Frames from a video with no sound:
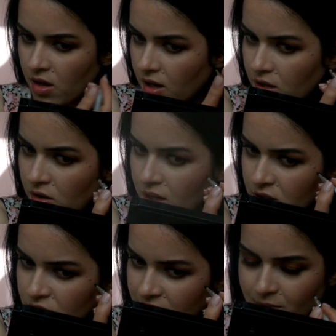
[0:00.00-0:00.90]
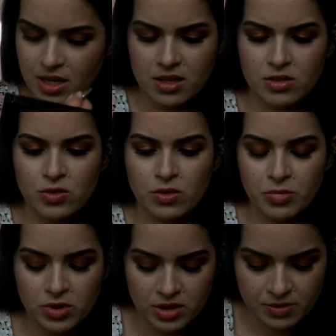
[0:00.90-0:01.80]
and kind of just make it into a
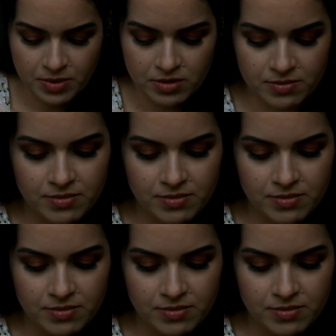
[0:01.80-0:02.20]
beauty spot.